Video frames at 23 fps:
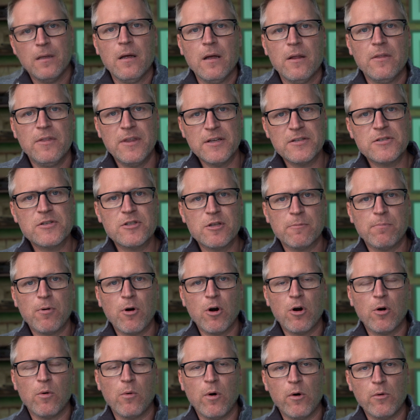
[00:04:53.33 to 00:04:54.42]
This is the
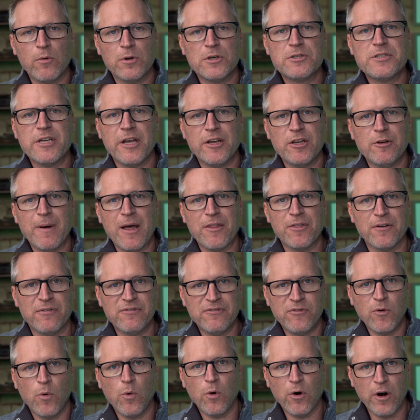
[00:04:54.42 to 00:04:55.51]
part where I want to tell you about the
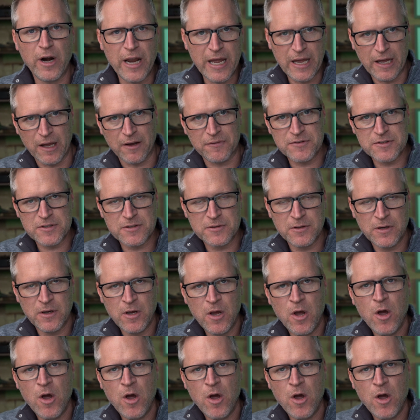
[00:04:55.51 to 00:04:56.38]
4 F's.